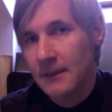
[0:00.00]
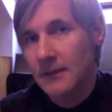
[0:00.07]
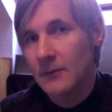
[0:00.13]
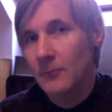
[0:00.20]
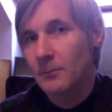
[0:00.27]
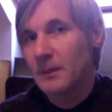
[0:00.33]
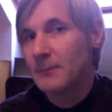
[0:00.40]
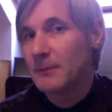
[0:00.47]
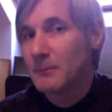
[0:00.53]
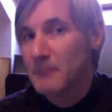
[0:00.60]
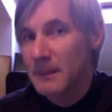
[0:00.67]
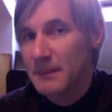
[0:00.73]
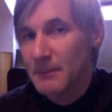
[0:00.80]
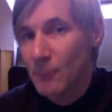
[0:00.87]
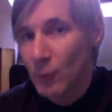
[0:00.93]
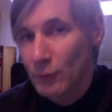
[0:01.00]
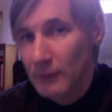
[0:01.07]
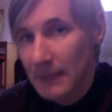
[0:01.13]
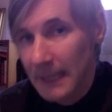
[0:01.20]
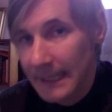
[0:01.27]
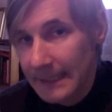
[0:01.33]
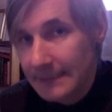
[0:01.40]
people may be more
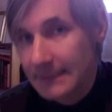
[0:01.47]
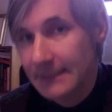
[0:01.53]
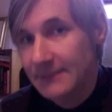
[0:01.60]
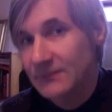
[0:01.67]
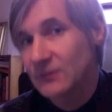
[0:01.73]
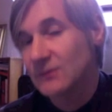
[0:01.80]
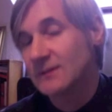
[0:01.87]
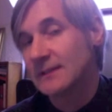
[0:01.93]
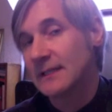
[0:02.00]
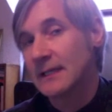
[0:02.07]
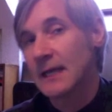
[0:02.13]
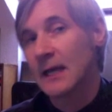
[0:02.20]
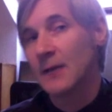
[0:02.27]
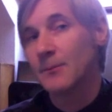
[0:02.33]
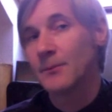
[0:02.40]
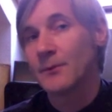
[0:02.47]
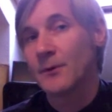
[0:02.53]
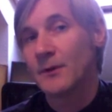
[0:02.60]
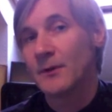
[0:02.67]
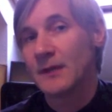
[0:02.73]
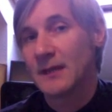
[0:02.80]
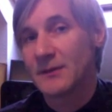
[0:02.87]
likely to seek help on
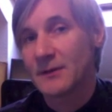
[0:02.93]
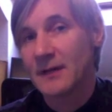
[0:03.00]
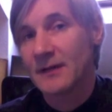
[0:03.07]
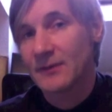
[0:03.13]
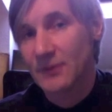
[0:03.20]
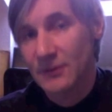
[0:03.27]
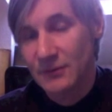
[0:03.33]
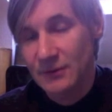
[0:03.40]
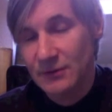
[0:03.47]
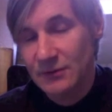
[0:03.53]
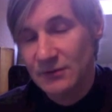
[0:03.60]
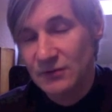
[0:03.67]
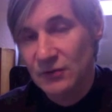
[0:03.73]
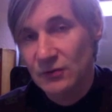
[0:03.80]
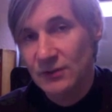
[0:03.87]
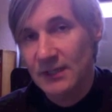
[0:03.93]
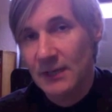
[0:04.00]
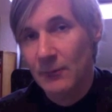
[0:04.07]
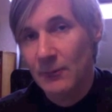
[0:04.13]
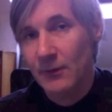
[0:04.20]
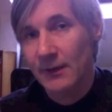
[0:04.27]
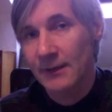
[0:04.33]
the internet or using social
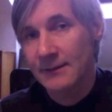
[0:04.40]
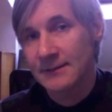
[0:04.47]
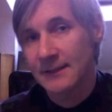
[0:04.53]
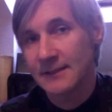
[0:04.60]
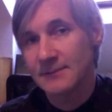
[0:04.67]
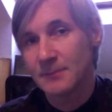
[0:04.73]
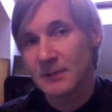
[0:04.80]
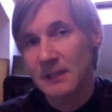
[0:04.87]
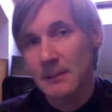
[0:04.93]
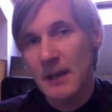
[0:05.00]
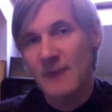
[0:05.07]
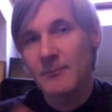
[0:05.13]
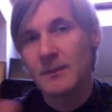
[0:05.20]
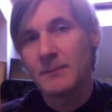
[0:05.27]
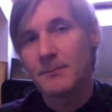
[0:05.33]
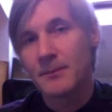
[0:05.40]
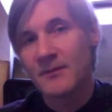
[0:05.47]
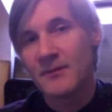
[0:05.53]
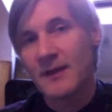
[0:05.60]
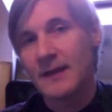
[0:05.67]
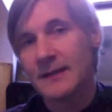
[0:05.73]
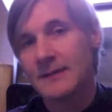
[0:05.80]
networking sites, but they have to be
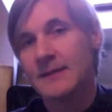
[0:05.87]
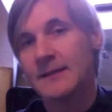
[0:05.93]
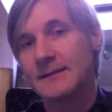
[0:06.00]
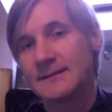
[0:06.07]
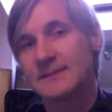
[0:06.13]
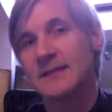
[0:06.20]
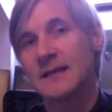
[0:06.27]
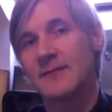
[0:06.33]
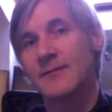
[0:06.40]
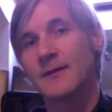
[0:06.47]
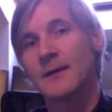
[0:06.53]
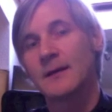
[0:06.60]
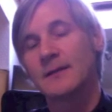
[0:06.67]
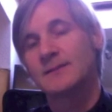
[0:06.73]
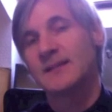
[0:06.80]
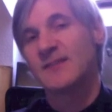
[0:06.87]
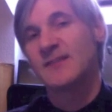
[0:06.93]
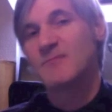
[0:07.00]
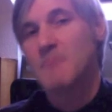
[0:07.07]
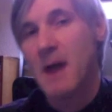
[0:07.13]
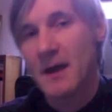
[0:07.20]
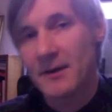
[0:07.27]
provided in a safe
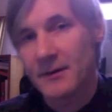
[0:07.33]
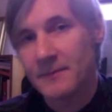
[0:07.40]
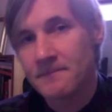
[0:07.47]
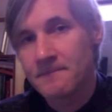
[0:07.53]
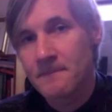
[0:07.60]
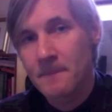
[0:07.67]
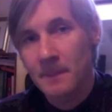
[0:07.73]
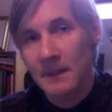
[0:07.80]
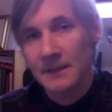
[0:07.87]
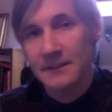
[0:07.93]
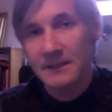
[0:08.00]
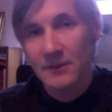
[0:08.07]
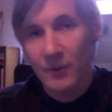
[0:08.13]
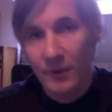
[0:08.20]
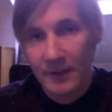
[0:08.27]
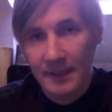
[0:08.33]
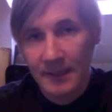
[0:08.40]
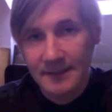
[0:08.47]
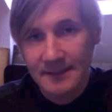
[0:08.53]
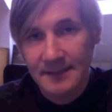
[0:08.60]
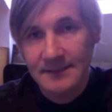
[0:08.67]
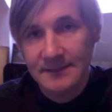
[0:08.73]
manner. And the
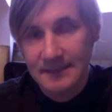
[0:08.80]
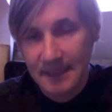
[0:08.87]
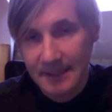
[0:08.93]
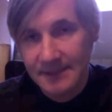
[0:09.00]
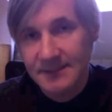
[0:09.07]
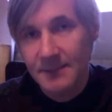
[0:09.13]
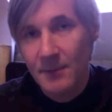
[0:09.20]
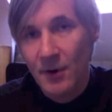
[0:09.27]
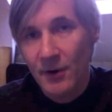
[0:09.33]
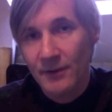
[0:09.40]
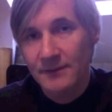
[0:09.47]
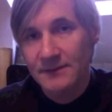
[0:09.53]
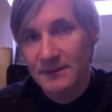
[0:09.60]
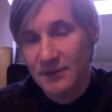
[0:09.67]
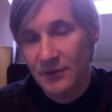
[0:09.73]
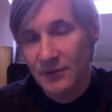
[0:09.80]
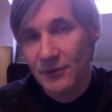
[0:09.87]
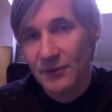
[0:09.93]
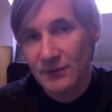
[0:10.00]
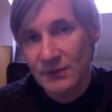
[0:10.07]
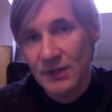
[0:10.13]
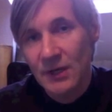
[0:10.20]
organizations like Samaritans and others
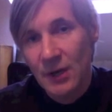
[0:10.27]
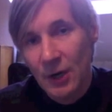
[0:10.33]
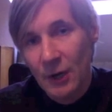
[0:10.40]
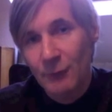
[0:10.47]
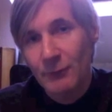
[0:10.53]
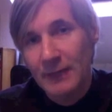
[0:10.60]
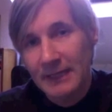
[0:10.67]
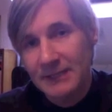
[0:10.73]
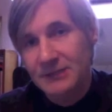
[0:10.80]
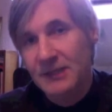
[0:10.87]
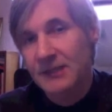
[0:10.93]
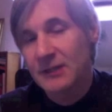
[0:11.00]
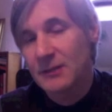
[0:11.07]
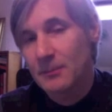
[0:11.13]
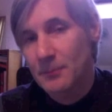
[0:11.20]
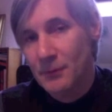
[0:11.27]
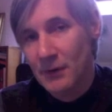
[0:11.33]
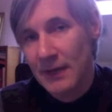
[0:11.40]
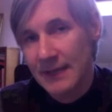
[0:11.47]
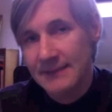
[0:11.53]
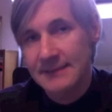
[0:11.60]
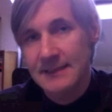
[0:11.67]
are really trying to
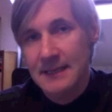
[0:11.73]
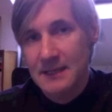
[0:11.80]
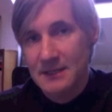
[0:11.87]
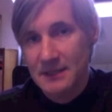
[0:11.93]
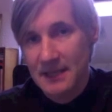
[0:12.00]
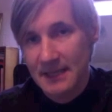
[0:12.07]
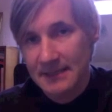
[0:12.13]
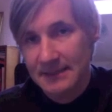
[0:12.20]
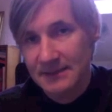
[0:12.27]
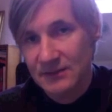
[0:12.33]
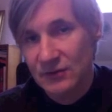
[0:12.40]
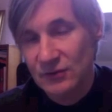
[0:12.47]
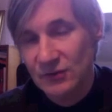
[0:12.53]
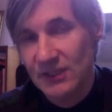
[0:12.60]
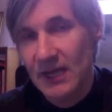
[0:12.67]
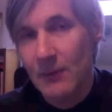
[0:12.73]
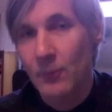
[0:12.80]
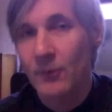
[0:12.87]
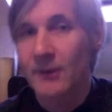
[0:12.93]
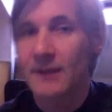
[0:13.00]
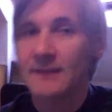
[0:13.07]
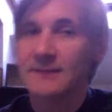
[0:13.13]
embrace the internet and social
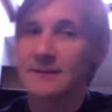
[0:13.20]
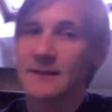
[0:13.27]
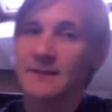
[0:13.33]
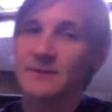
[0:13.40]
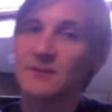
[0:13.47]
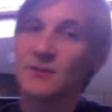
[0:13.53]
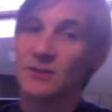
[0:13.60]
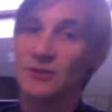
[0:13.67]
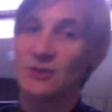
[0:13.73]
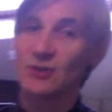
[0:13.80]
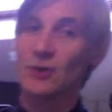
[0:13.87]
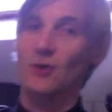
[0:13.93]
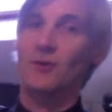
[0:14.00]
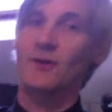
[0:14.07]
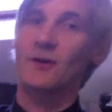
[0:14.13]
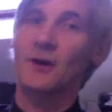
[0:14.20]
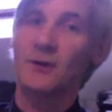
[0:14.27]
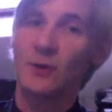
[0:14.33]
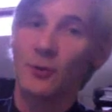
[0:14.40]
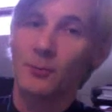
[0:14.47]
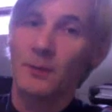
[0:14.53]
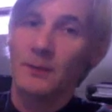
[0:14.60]
networking sites to ensure that our
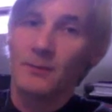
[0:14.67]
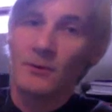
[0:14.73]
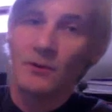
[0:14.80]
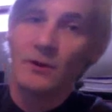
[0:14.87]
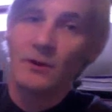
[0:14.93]
young people